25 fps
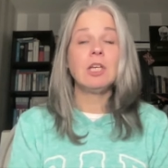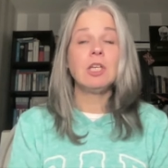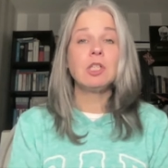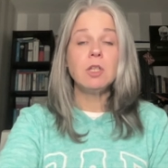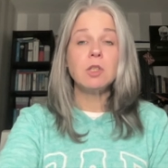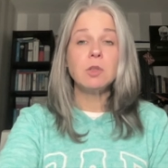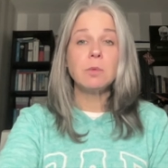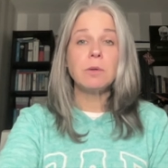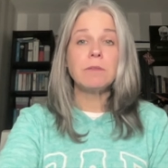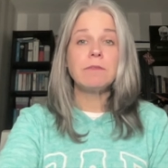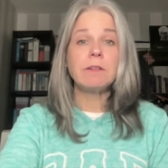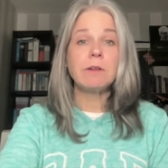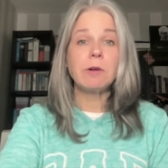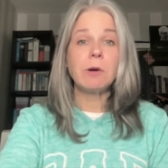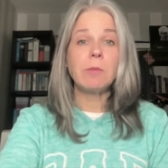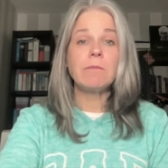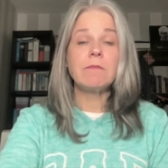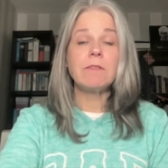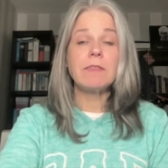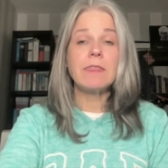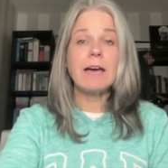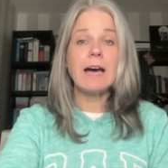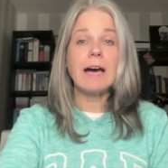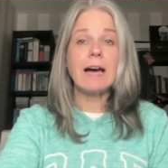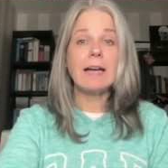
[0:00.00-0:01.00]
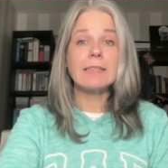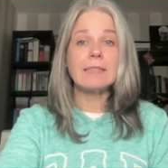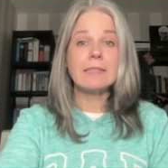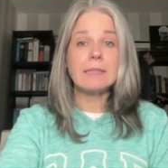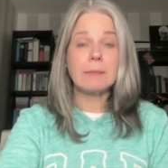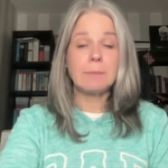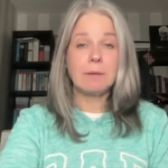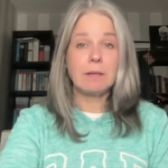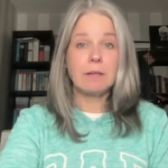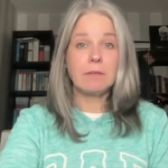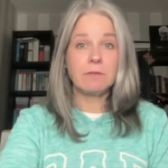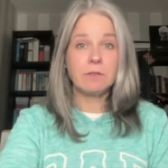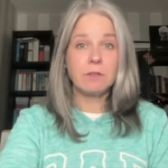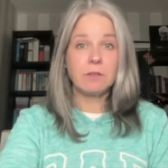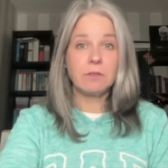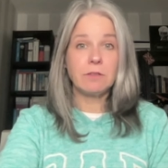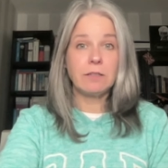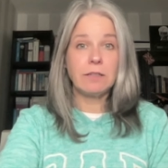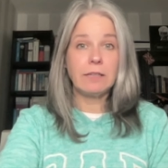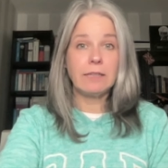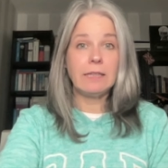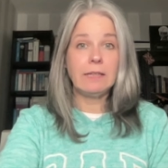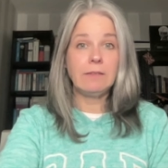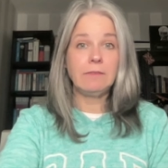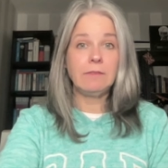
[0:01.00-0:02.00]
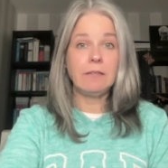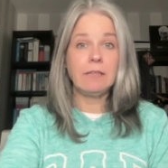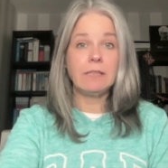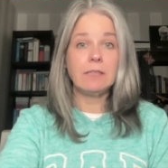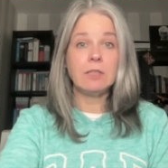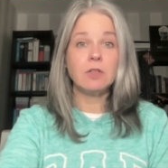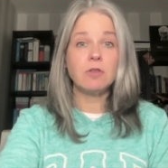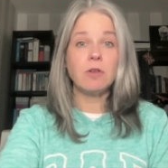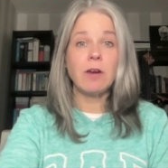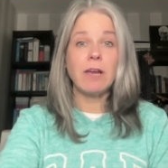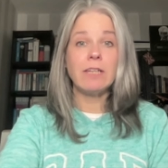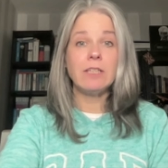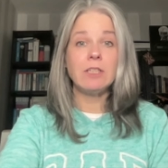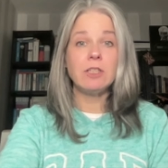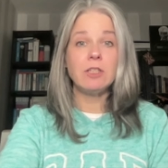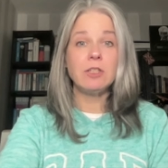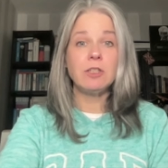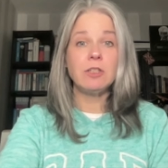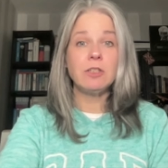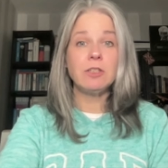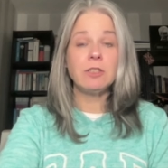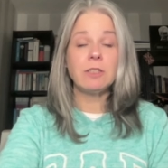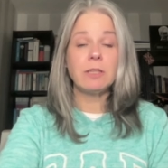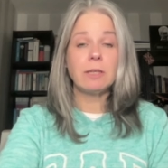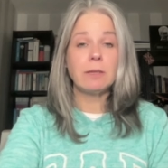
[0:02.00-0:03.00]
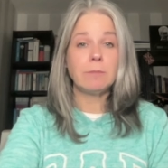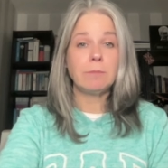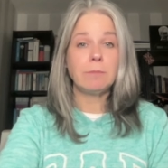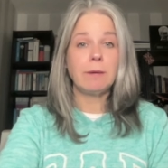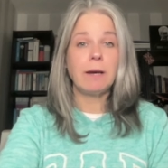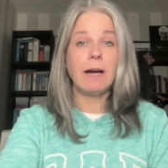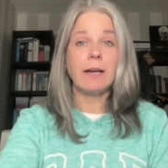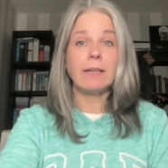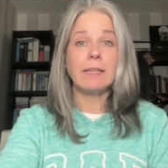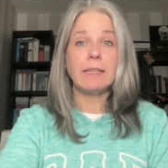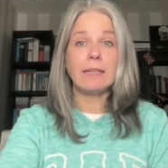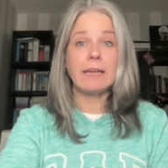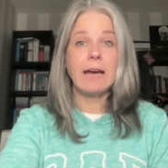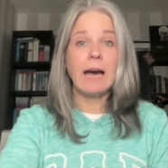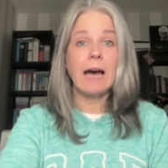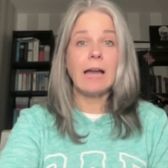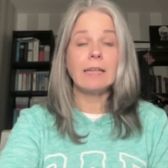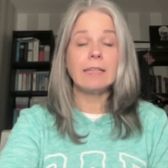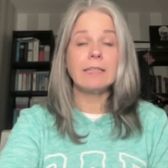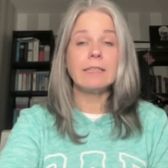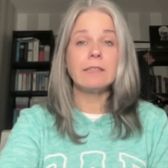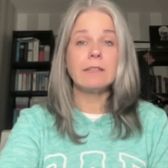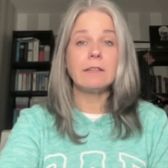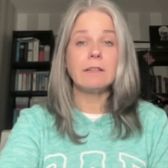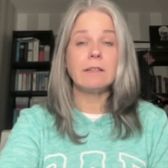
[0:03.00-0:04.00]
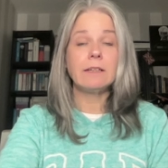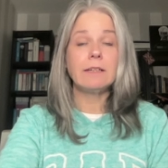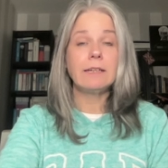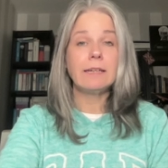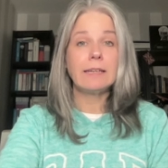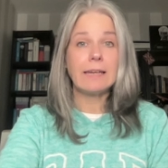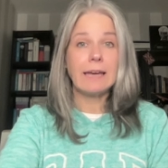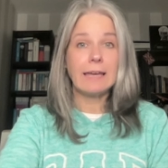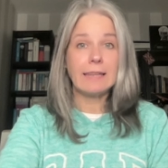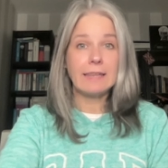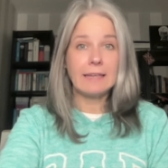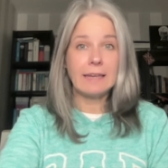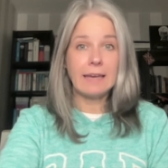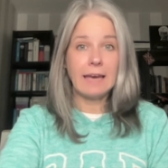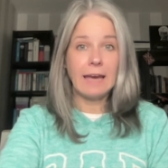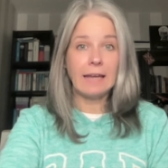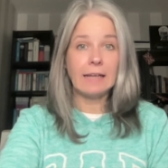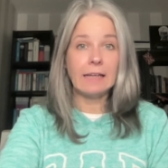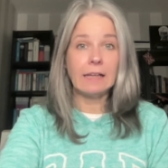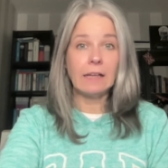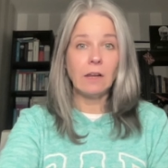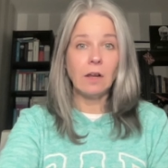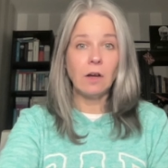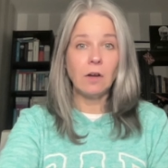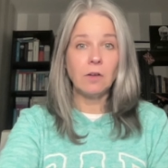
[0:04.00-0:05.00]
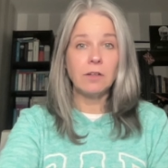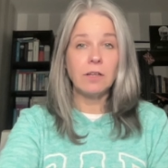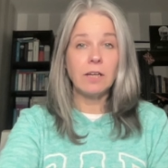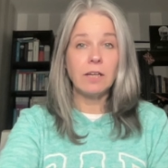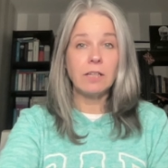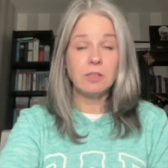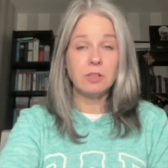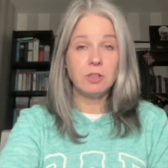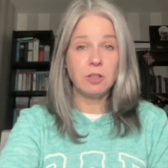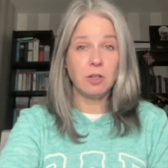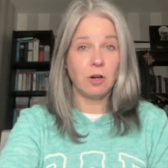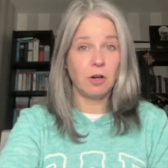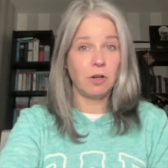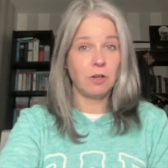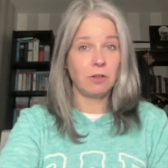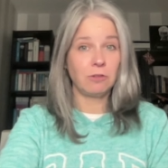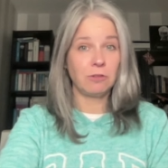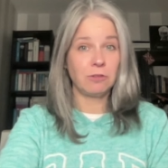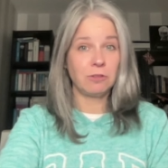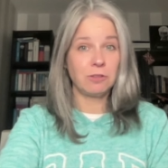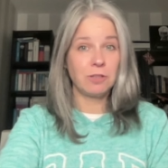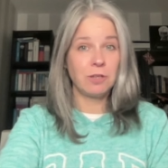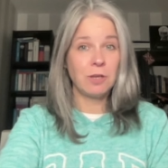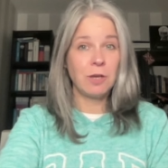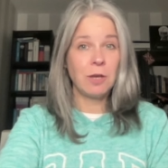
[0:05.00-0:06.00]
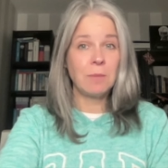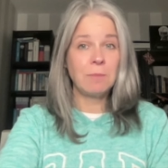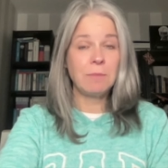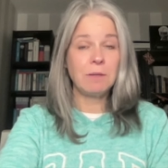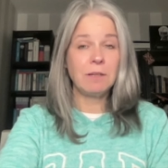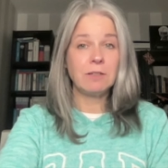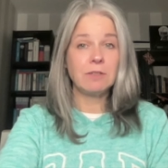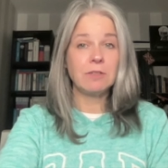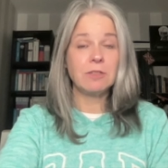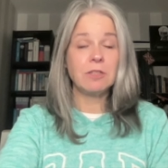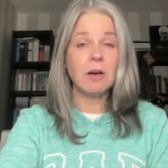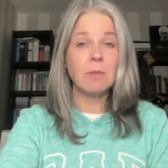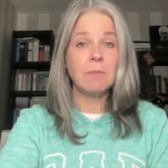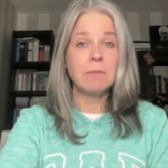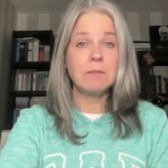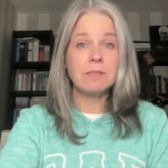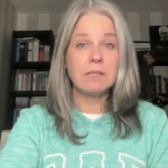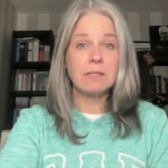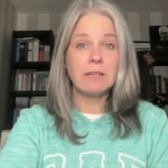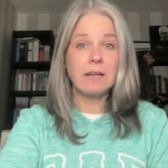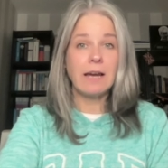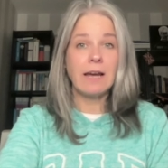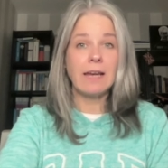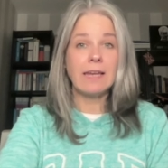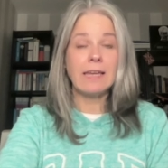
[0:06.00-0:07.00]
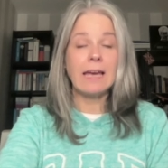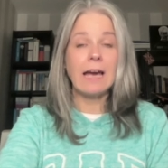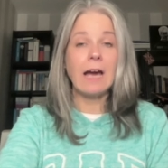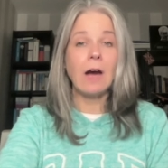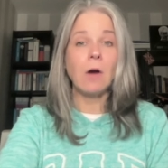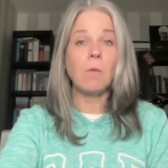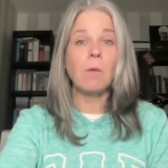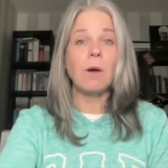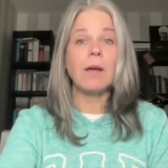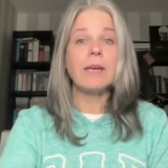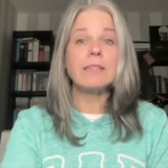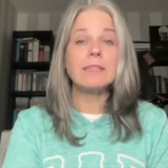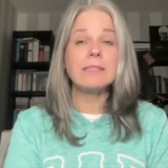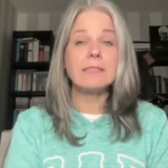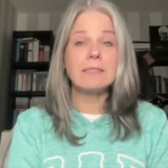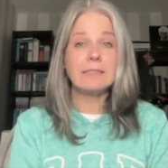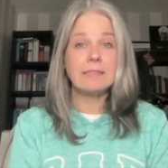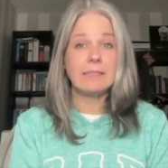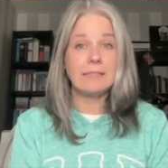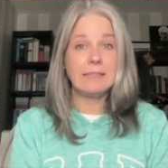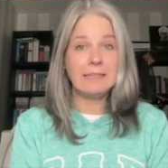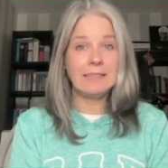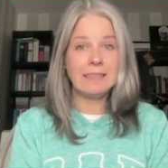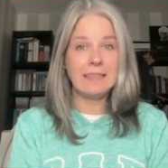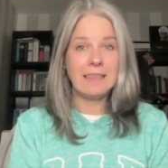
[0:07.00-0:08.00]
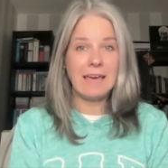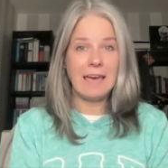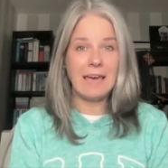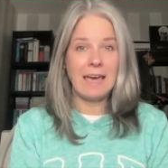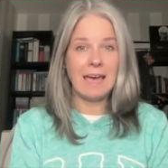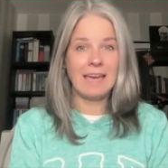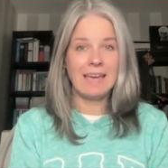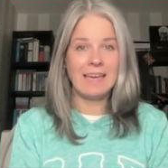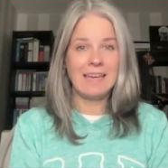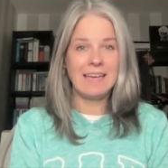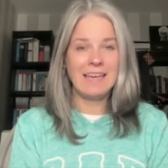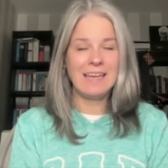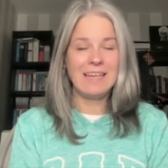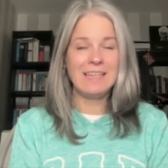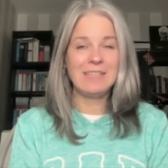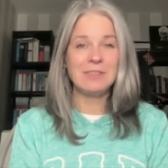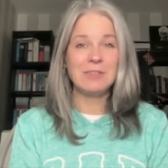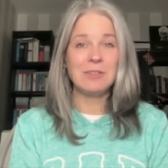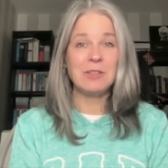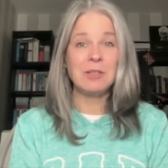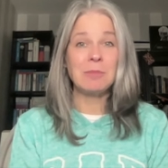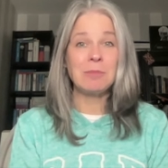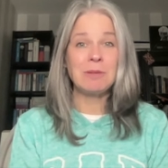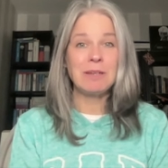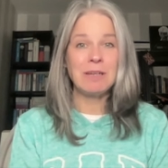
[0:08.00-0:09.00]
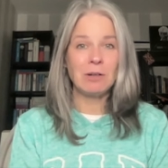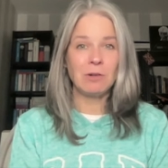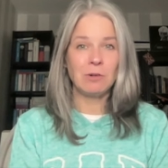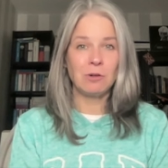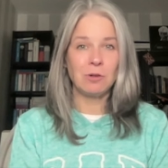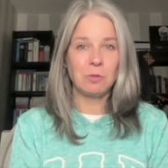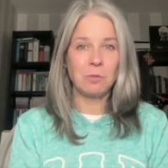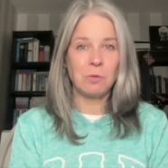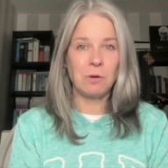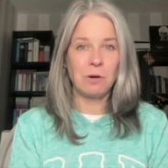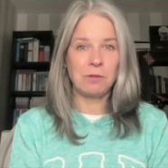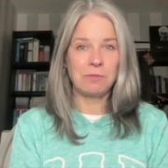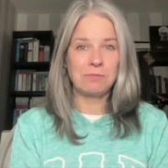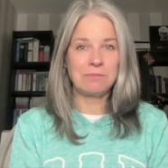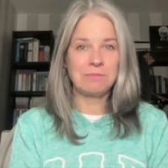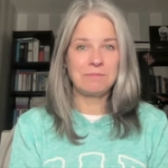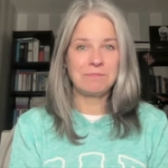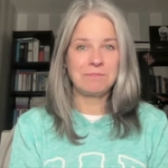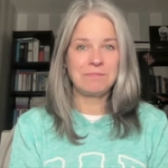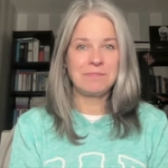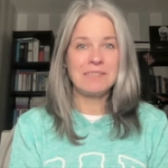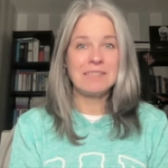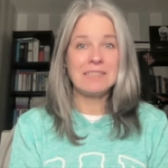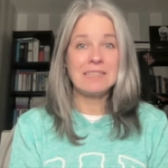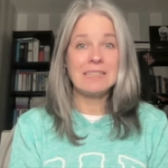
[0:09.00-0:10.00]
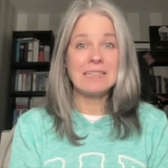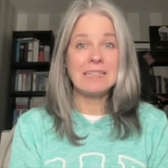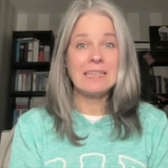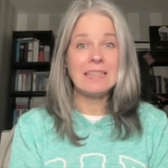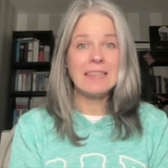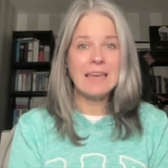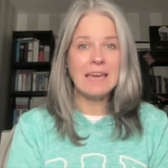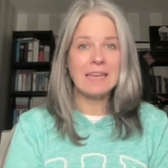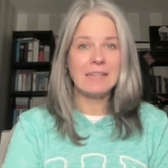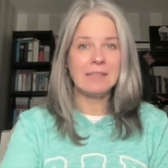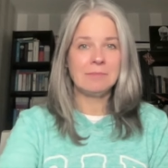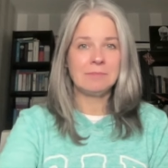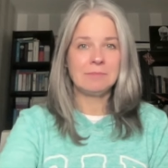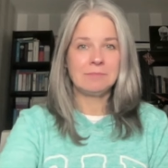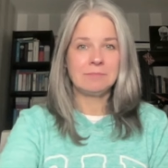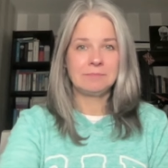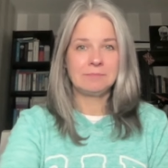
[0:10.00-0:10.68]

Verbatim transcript: So, if you're up for that, a bit of Sunday evening strangeness, mark your calendar, get the kettle on, and join us because Thomas and I can't wait to see you there. It's going to be a good one. See you then.